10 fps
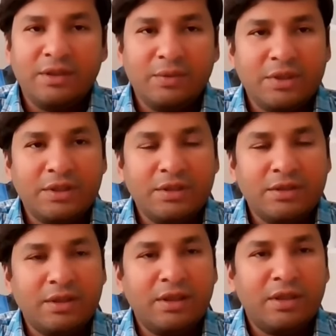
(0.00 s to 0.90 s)
any
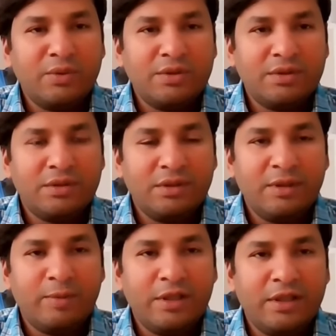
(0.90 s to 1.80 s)
questions, any doubts
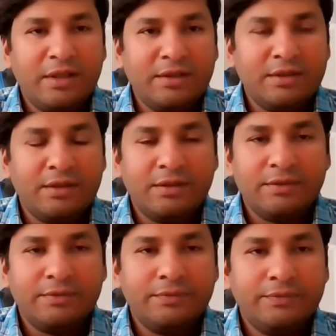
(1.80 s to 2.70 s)
anybody has.